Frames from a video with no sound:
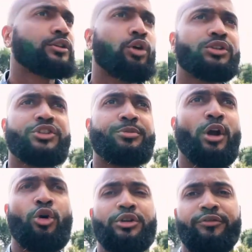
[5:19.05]
Don't just be
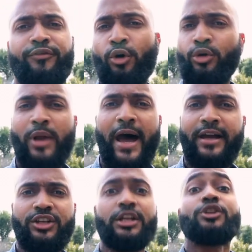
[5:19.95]
on your phone on
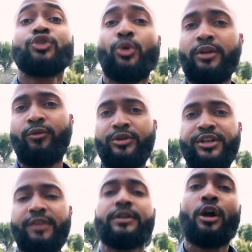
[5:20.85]
IG
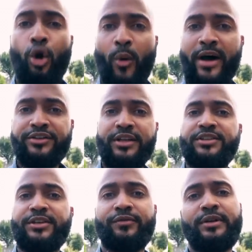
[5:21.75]
24/7. Go out to these
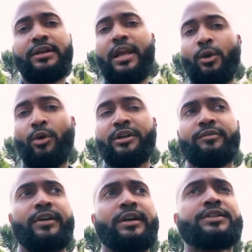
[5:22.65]
different networking
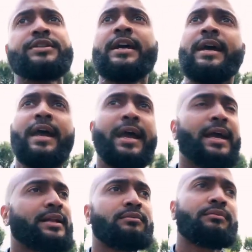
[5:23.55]
events
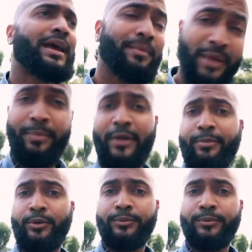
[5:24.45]
and meet people.